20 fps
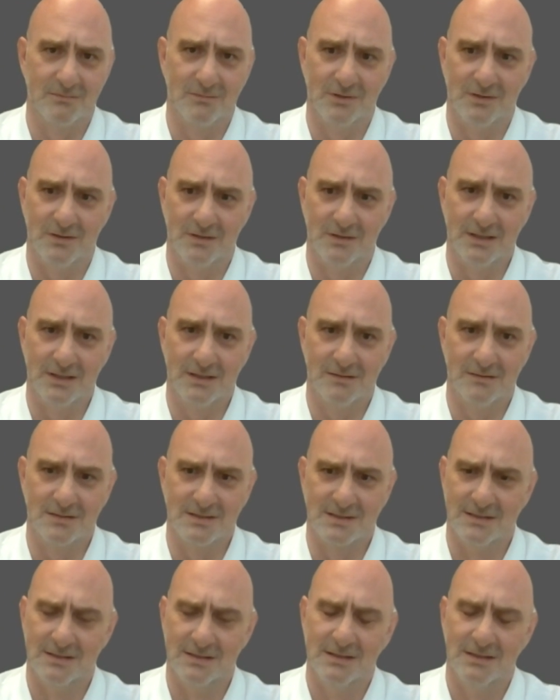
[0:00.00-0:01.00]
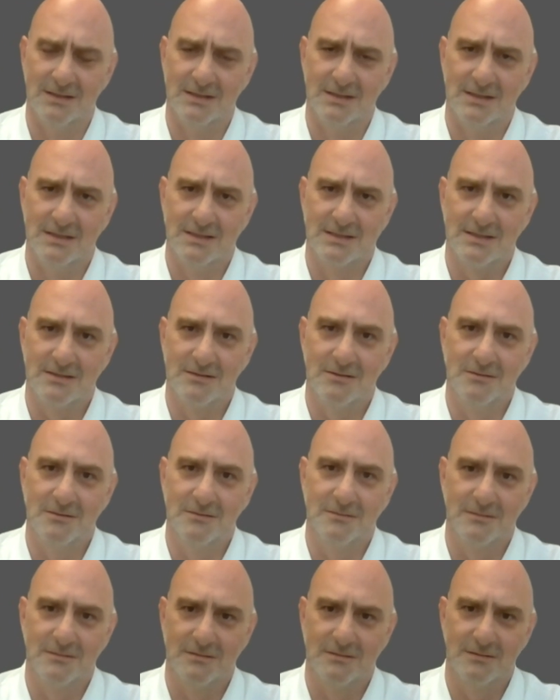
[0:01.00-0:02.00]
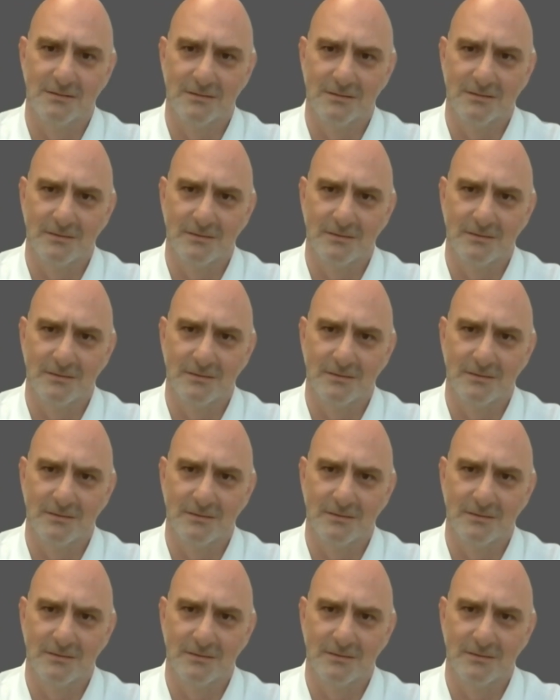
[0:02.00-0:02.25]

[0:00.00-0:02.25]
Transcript: I did my articles. So,